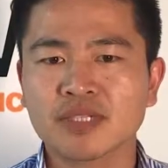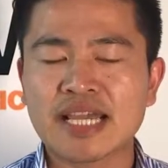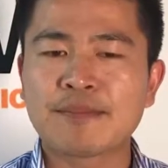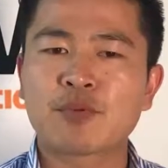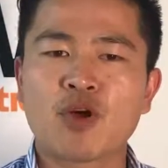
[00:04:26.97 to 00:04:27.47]

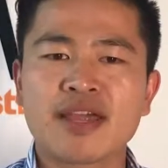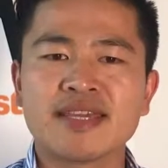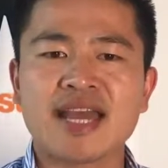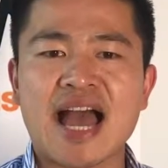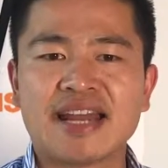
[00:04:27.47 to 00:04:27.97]

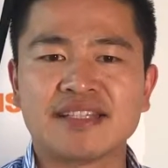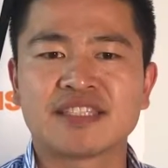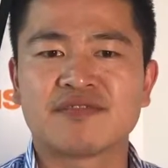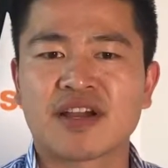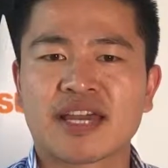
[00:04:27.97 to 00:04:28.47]
Employee
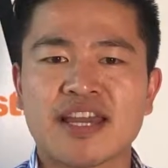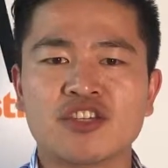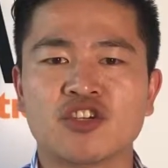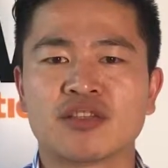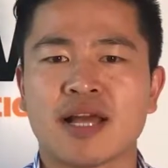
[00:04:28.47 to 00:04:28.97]

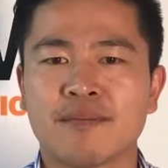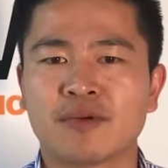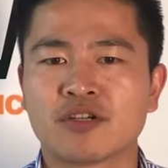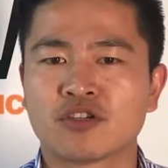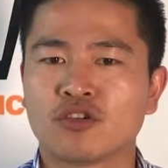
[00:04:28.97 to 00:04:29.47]
Identification
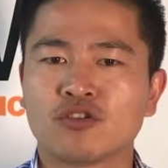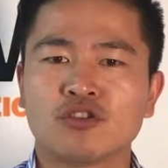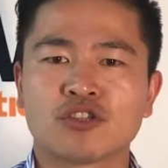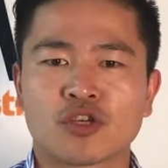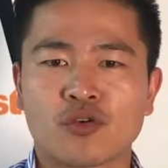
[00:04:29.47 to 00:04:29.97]
Number,
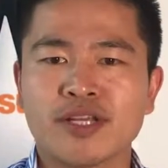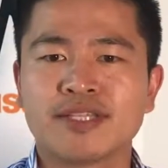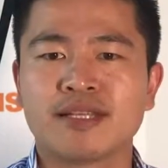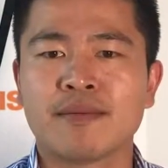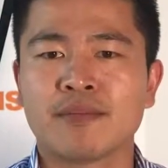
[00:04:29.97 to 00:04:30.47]
Social
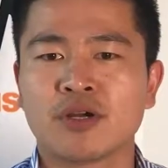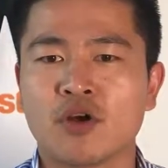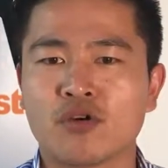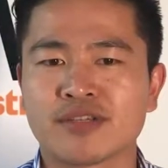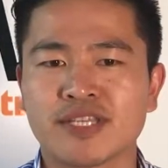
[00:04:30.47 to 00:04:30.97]
Security Number,
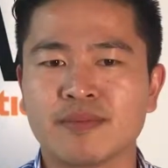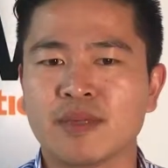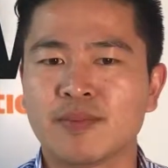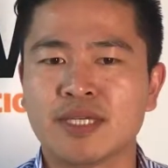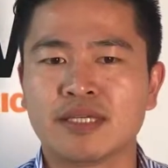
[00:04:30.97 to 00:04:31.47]
or
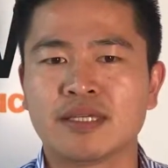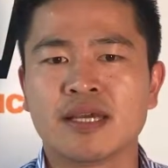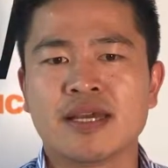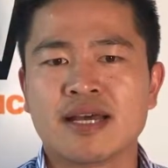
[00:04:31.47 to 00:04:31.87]
CBP,